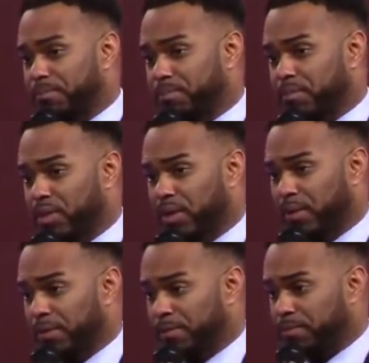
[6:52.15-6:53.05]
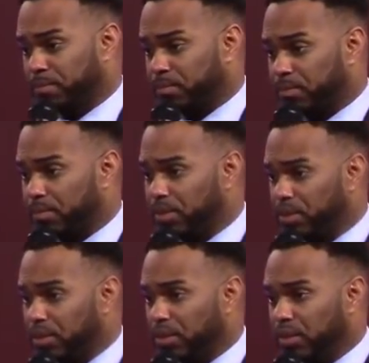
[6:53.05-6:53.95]

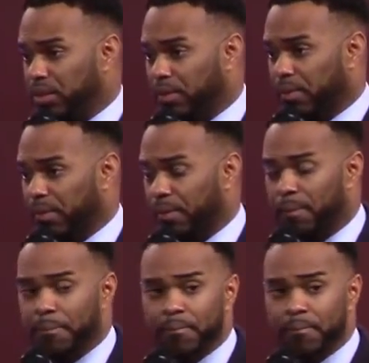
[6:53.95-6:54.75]
Nobody speaks.